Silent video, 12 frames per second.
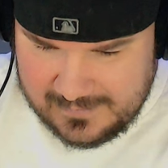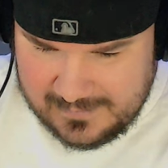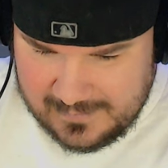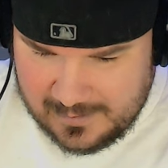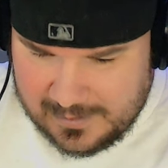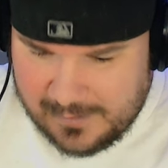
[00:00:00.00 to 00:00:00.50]

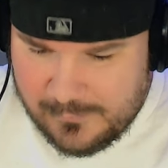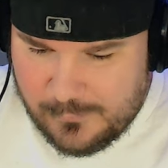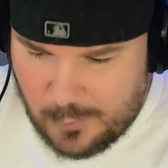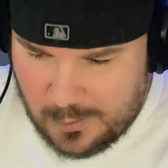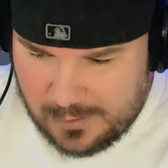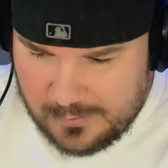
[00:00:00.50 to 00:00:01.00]
Okay,
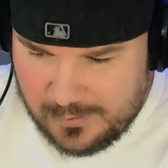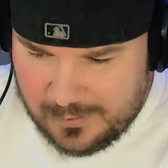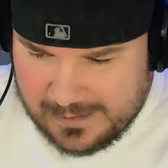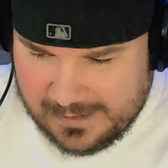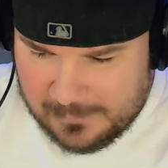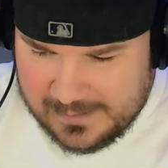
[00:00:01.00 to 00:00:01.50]
fourth.
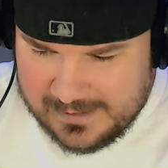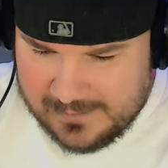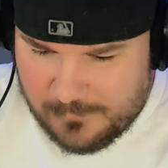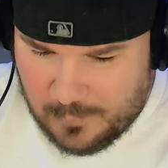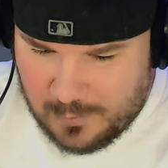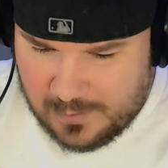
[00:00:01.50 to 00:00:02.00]
Okay, we
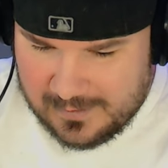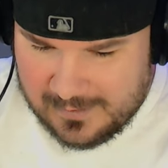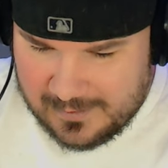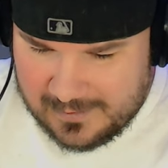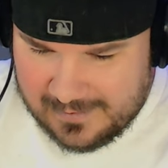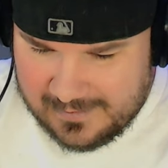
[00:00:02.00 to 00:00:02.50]
did four.
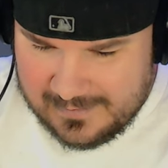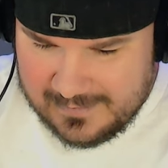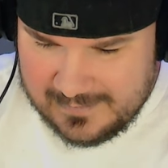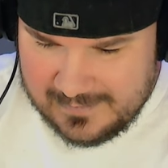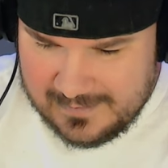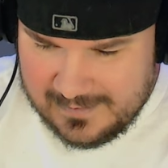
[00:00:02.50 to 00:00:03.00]
Okay.
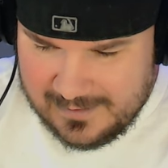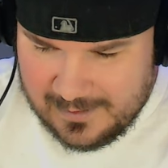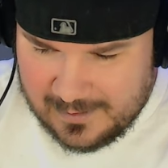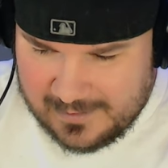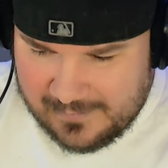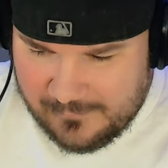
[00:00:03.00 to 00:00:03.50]

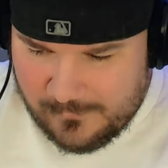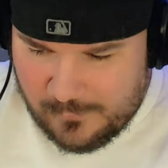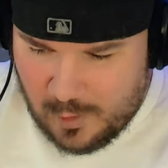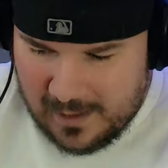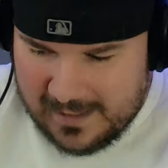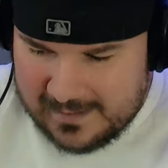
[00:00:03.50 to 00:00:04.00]
Okay, four out of